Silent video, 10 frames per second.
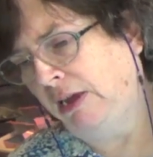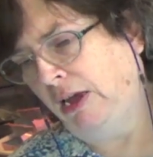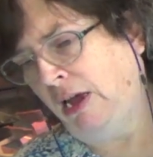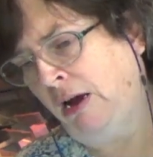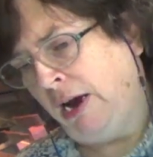
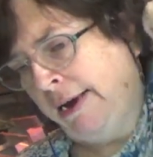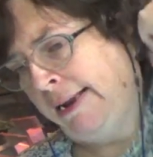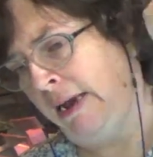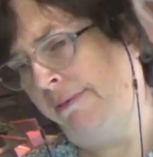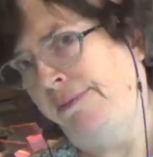All right,
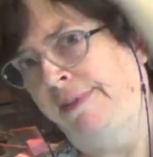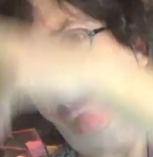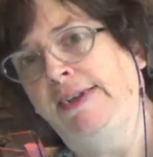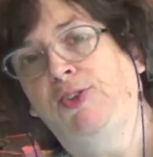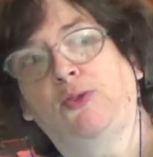now,
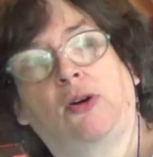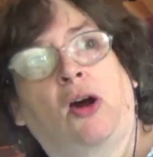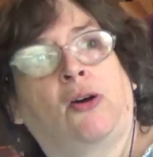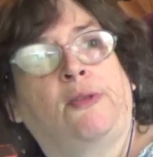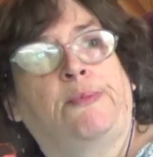these
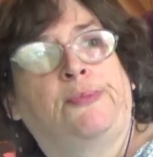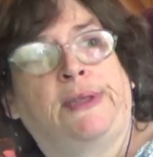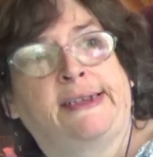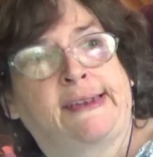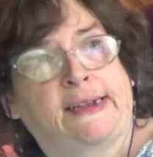
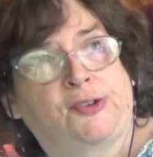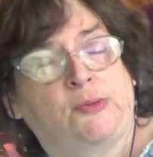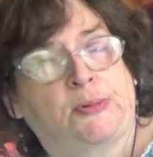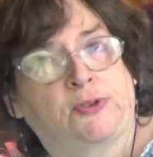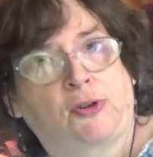next two
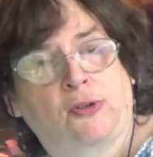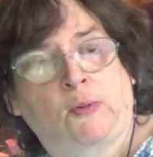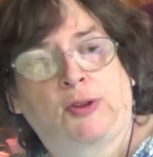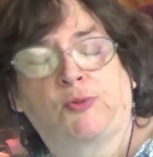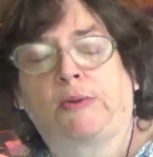books are the
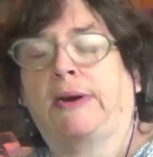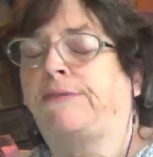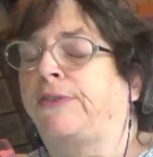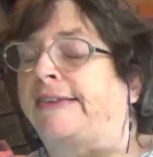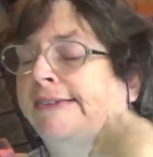ones we read
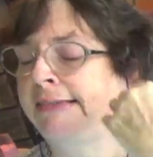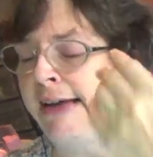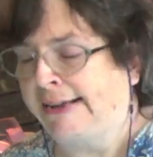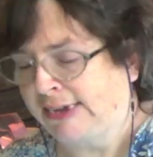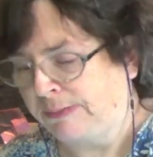for this
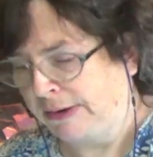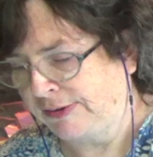last month,